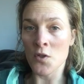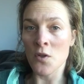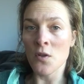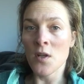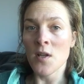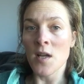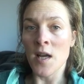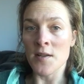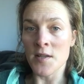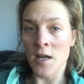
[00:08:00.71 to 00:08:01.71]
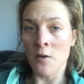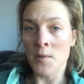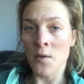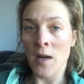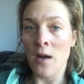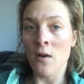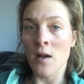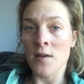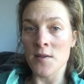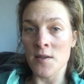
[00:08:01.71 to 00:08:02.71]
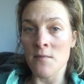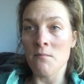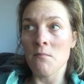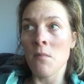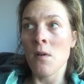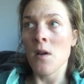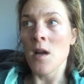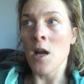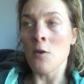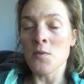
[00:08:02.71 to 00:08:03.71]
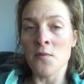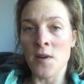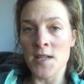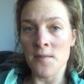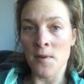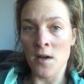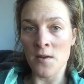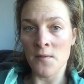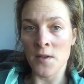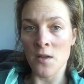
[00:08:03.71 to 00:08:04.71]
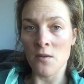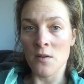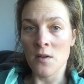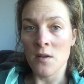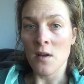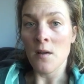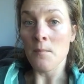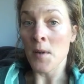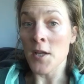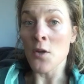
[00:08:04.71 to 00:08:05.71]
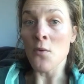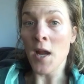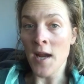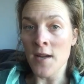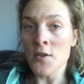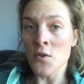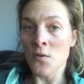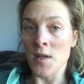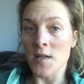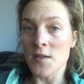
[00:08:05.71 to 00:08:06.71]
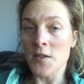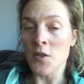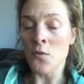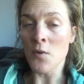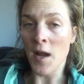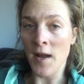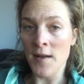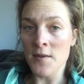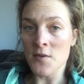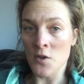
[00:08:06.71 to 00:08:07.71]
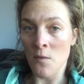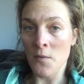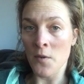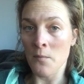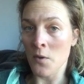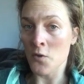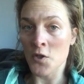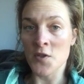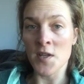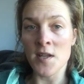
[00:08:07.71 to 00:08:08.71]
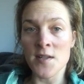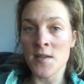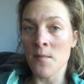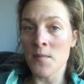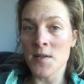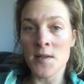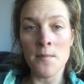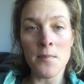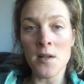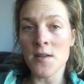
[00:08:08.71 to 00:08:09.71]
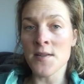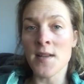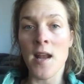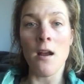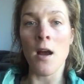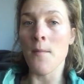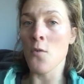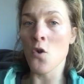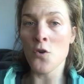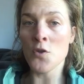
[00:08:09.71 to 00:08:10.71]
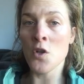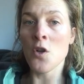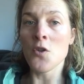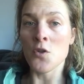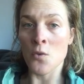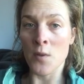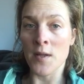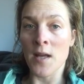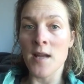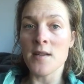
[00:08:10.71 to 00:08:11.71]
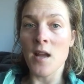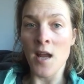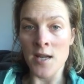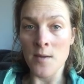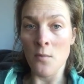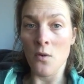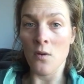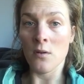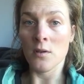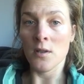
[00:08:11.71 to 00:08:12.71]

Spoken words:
to and to help you out and to help devise a path for you. But you can do this. You can stop the compulsions. It is simple as saying, I'm not doing that anymore.